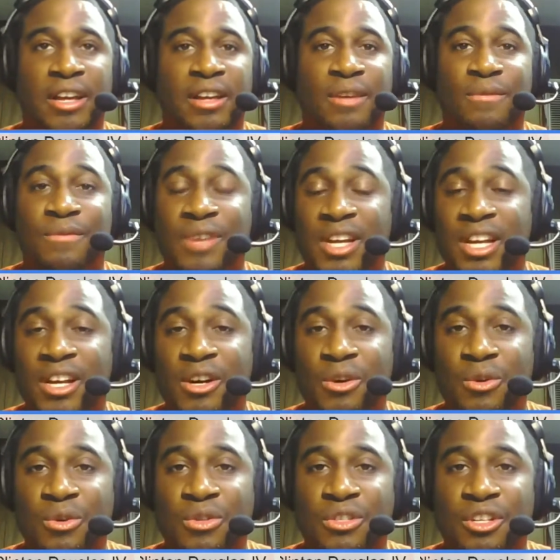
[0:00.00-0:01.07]

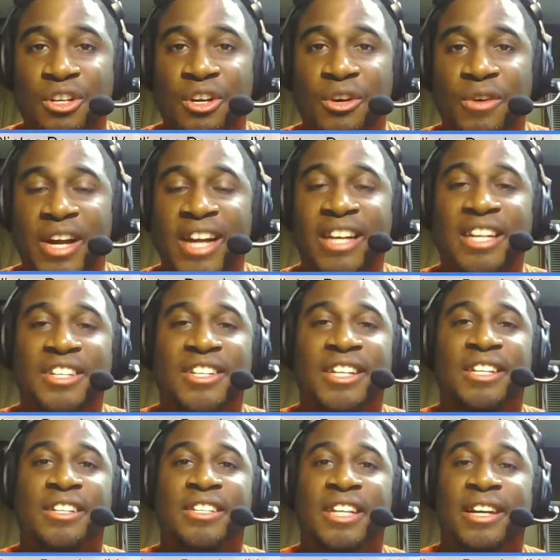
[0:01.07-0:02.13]
videos, you know, Andy
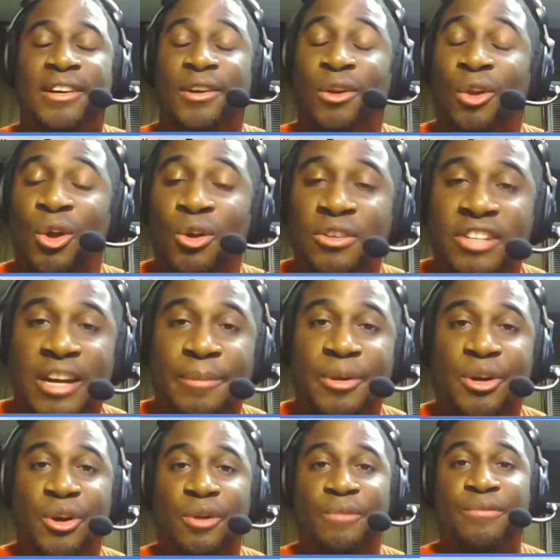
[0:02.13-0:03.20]
Jenkins said it a long time
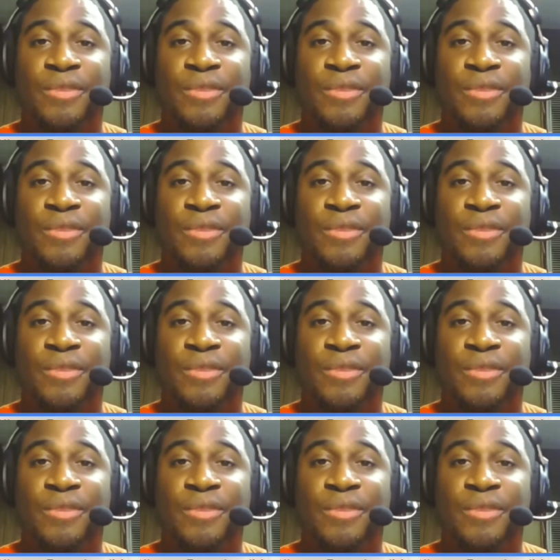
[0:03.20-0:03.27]
ago,